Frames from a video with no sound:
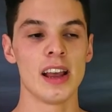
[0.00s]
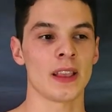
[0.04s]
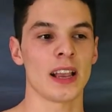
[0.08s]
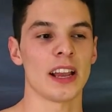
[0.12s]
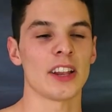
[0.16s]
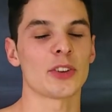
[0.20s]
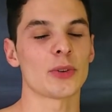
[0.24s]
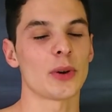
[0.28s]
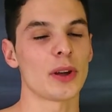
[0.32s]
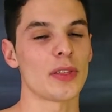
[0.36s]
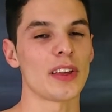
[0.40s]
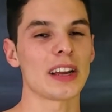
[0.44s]

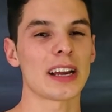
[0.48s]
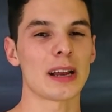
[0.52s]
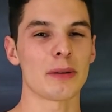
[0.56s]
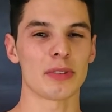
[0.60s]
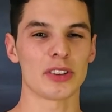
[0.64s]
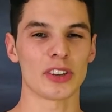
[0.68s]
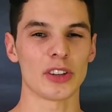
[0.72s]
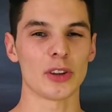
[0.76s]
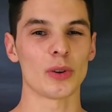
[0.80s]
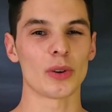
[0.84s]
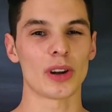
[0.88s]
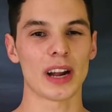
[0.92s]
And so I think I'm
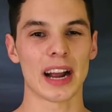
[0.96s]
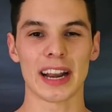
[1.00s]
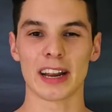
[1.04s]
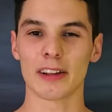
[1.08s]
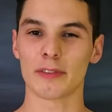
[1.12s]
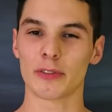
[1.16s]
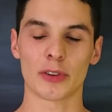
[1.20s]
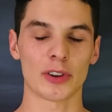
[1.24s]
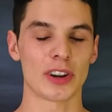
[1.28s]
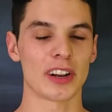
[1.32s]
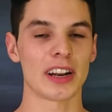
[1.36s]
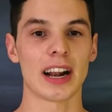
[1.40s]
still kind
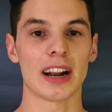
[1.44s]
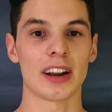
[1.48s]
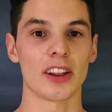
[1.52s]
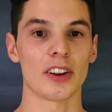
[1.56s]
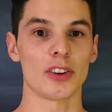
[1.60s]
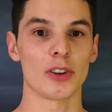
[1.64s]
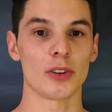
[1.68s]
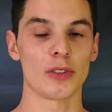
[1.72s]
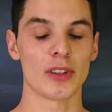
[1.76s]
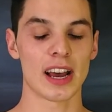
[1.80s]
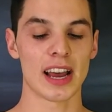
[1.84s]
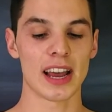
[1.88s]
of learning how to
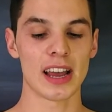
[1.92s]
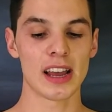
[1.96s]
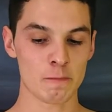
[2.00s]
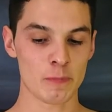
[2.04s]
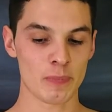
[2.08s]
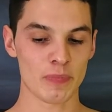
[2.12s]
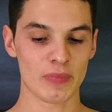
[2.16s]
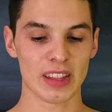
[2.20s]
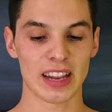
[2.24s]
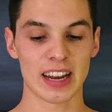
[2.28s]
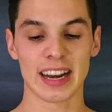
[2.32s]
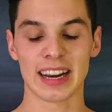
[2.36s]
do that.
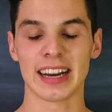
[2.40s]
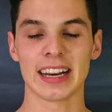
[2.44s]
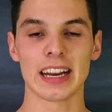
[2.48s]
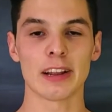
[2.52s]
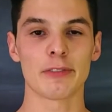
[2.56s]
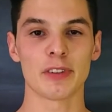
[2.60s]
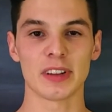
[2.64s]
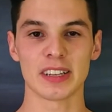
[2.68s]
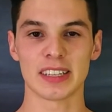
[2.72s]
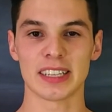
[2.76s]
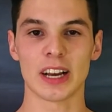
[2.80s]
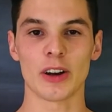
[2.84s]
And I can
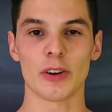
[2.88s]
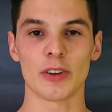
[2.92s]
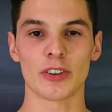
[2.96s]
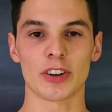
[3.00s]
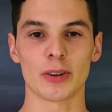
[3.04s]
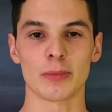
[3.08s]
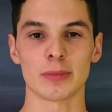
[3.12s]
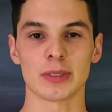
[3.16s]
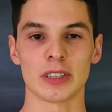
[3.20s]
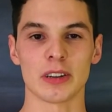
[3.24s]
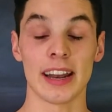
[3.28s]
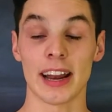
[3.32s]
definitely tell in
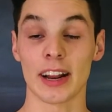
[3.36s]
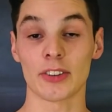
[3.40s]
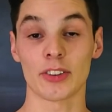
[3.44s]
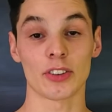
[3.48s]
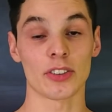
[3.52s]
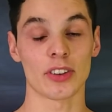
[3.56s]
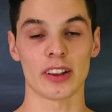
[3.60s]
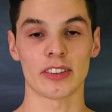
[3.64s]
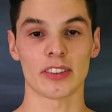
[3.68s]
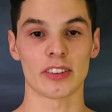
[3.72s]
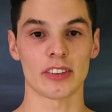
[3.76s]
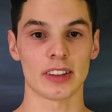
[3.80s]
terms of
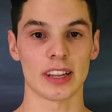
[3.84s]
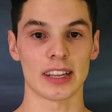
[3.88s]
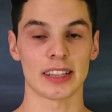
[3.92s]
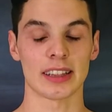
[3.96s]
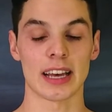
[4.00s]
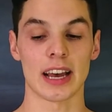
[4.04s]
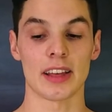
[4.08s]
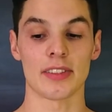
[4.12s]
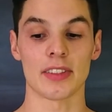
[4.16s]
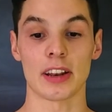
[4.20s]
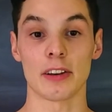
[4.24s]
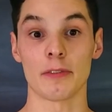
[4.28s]
exercises like
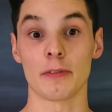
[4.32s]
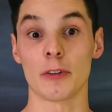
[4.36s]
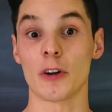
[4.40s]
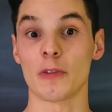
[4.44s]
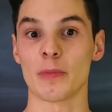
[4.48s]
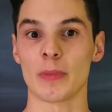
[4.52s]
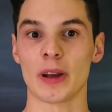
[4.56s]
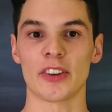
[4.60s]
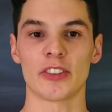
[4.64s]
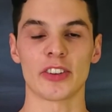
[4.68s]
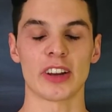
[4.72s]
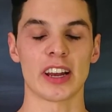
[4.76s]
that that
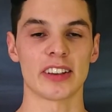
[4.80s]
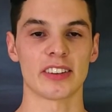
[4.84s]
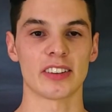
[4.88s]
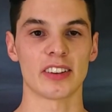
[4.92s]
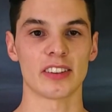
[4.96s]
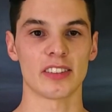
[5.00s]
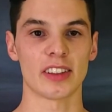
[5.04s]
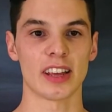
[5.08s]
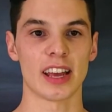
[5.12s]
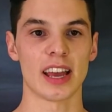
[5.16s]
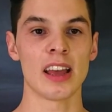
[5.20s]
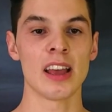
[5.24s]
involve my chest
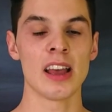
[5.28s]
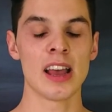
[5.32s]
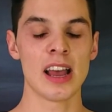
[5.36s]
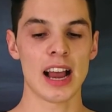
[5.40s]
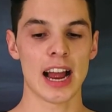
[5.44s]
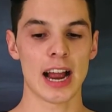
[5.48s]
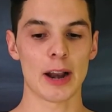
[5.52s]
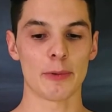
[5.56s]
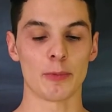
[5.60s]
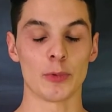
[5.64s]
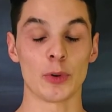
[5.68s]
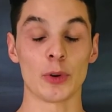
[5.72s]
is that
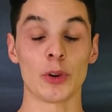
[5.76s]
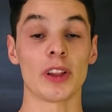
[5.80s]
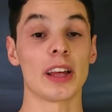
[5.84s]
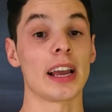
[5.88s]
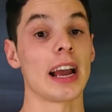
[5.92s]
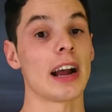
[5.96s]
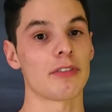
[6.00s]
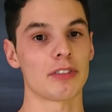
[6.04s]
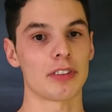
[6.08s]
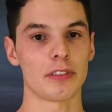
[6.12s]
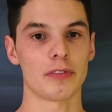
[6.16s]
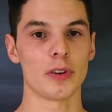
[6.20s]
I really
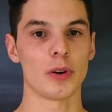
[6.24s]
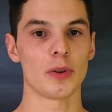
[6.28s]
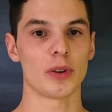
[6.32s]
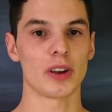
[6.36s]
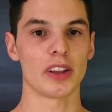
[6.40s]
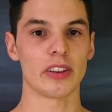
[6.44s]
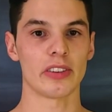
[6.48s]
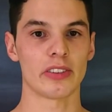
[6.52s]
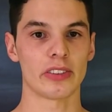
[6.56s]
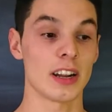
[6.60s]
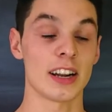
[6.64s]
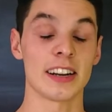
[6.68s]
have to
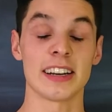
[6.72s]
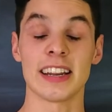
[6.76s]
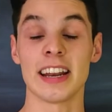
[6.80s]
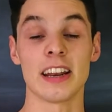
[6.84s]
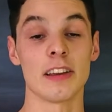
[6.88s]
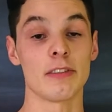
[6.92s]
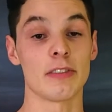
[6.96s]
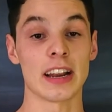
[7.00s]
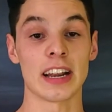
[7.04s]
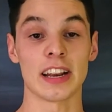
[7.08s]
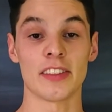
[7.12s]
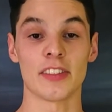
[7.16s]
focus on
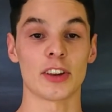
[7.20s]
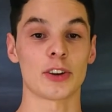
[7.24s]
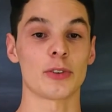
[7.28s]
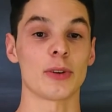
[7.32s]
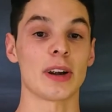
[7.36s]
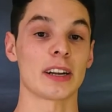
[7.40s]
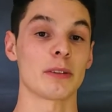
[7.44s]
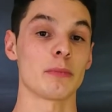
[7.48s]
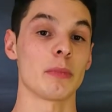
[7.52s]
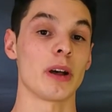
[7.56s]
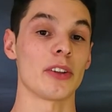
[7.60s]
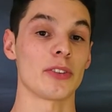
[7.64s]
innovating the
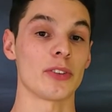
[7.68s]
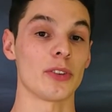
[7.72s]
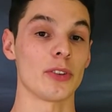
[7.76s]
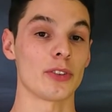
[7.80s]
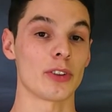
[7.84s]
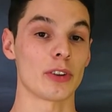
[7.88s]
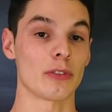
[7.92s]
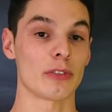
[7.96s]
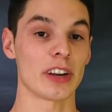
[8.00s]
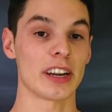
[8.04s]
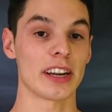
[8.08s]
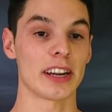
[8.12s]
correct
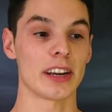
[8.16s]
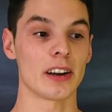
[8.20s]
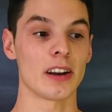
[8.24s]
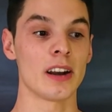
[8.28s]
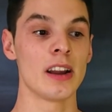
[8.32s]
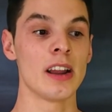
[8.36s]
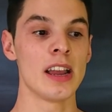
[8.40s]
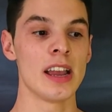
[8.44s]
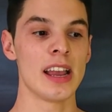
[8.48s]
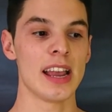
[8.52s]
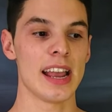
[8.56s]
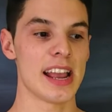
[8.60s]
muscles over here
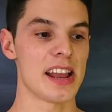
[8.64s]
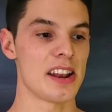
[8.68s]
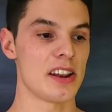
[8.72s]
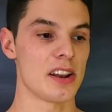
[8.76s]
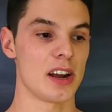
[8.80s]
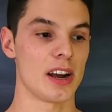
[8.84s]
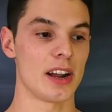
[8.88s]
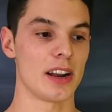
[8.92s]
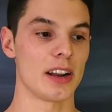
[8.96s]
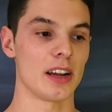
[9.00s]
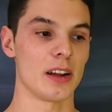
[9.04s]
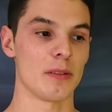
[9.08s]
and
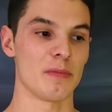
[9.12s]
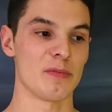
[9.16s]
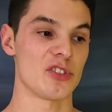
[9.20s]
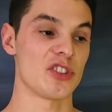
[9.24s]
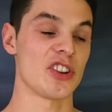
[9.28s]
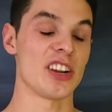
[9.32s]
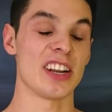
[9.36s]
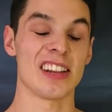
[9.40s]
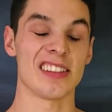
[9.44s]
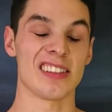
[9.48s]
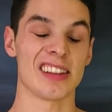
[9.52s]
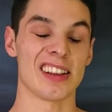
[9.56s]
not um,
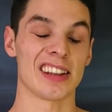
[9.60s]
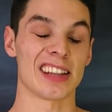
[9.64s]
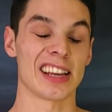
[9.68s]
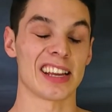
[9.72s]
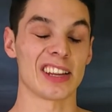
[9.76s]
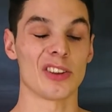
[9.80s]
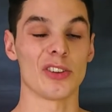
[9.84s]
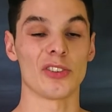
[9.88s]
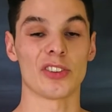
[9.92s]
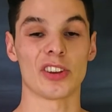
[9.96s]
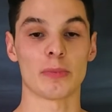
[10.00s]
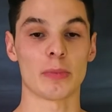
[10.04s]
cheating and
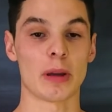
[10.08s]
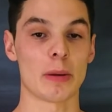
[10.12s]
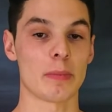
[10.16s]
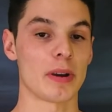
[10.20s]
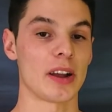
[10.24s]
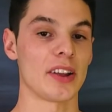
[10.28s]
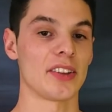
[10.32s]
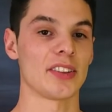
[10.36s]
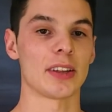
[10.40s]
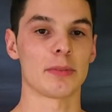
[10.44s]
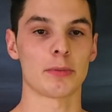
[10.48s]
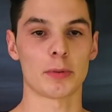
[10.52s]
like using my
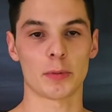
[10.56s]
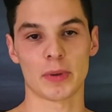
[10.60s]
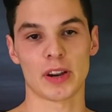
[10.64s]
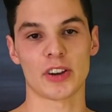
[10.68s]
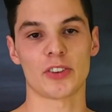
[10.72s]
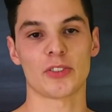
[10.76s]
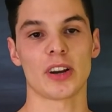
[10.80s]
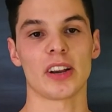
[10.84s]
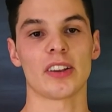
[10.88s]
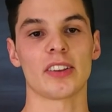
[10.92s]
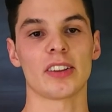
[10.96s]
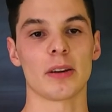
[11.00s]
bicep or my
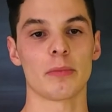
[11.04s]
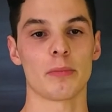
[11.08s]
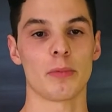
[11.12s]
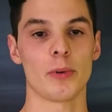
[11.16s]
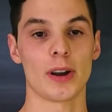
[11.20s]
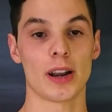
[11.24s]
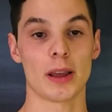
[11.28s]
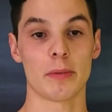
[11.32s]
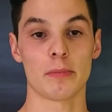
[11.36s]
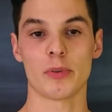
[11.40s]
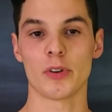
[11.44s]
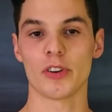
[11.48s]
tricep
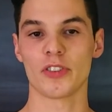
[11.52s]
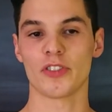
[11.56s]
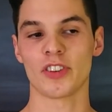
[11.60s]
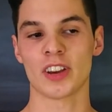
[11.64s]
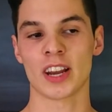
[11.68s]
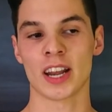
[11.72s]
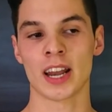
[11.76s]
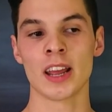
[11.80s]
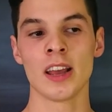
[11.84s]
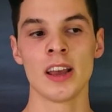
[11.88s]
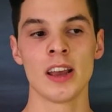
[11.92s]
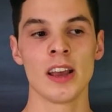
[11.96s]
when I'm
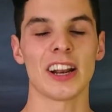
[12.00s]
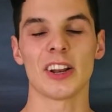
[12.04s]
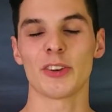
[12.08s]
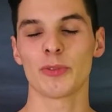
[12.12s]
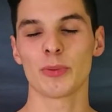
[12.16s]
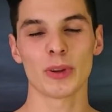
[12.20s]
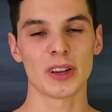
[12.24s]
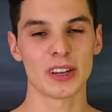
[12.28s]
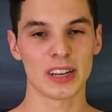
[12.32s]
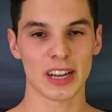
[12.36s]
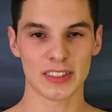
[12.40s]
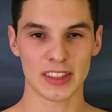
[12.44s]
pushing. And it's
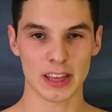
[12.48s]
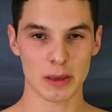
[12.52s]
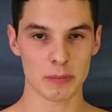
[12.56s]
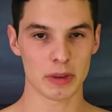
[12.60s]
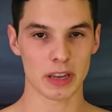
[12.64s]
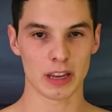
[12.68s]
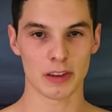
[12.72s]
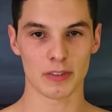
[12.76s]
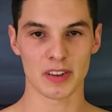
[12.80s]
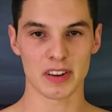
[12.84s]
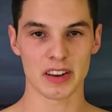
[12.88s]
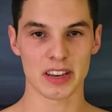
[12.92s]
really not that
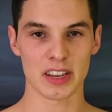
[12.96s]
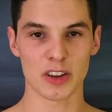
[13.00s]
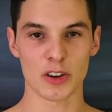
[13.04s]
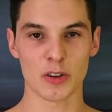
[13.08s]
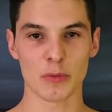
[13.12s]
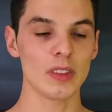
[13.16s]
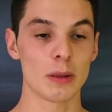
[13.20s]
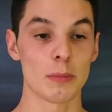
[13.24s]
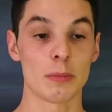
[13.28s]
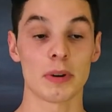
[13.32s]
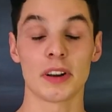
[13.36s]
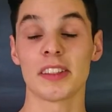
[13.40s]
big of a
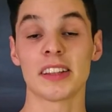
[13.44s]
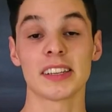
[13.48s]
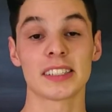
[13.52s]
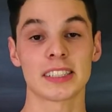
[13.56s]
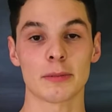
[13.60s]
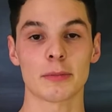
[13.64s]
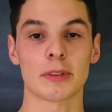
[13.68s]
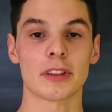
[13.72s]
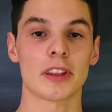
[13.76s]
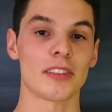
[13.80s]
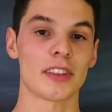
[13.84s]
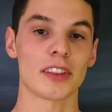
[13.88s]
deal, but it is is
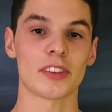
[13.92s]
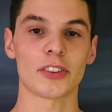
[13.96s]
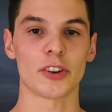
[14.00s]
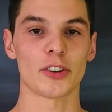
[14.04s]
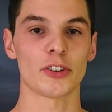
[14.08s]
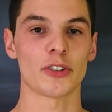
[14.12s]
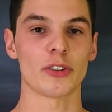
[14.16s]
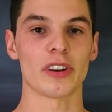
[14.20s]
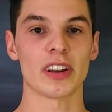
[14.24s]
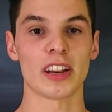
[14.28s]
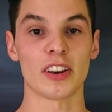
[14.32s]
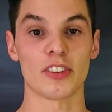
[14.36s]
something that the
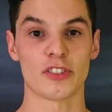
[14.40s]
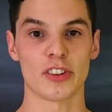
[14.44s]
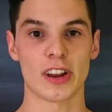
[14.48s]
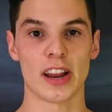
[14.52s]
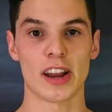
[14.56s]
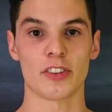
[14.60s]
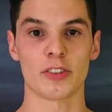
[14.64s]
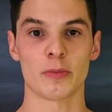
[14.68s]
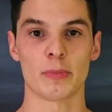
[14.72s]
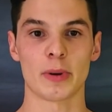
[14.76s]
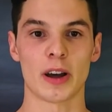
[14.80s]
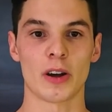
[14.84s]
surgery did
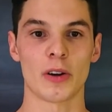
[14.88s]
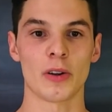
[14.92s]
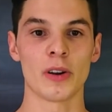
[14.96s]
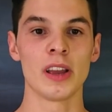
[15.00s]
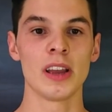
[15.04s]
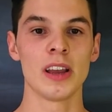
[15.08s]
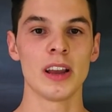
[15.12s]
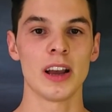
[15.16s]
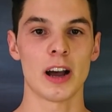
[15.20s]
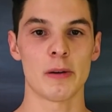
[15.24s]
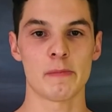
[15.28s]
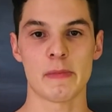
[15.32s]
change about
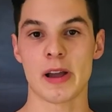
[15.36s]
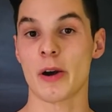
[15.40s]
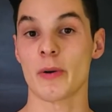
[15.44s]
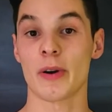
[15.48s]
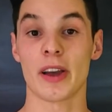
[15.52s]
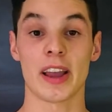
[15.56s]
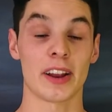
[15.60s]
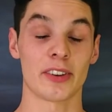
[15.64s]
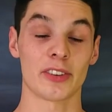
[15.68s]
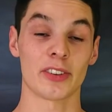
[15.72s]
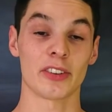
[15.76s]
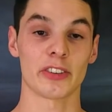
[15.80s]
um, how I
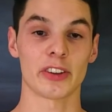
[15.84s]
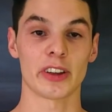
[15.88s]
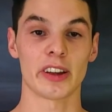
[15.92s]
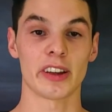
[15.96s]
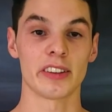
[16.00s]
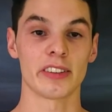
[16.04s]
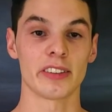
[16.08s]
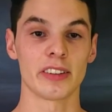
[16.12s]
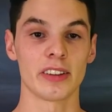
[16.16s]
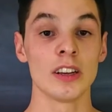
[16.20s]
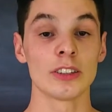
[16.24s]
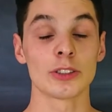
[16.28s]

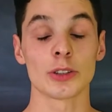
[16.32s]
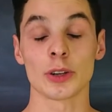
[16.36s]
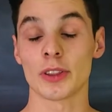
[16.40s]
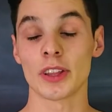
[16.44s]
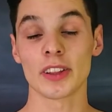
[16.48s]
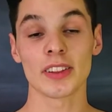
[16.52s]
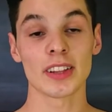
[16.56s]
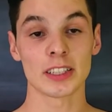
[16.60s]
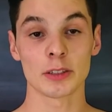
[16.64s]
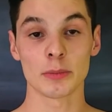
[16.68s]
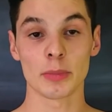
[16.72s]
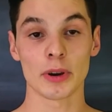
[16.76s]
exercise. So I
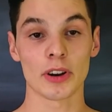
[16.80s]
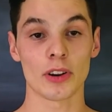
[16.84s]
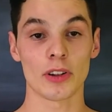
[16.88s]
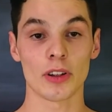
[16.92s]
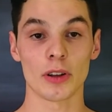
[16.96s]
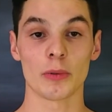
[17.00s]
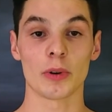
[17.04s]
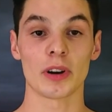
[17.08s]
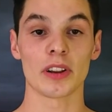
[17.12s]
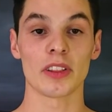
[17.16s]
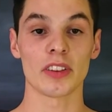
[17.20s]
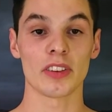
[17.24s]
think that's about all
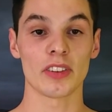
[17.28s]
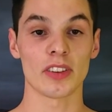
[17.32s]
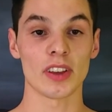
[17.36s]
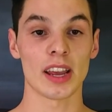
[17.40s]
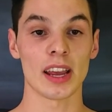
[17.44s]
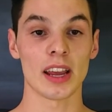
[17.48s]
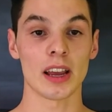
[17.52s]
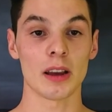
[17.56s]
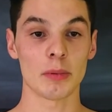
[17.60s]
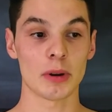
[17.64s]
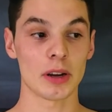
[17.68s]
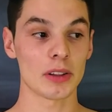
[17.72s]
I wanted to
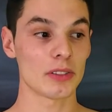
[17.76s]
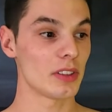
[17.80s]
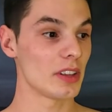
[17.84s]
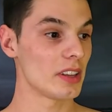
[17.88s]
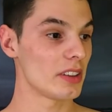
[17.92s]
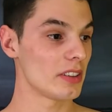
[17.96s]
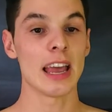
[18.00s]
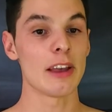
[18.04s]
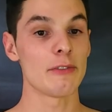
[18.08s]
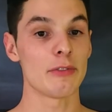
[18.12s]
say about this.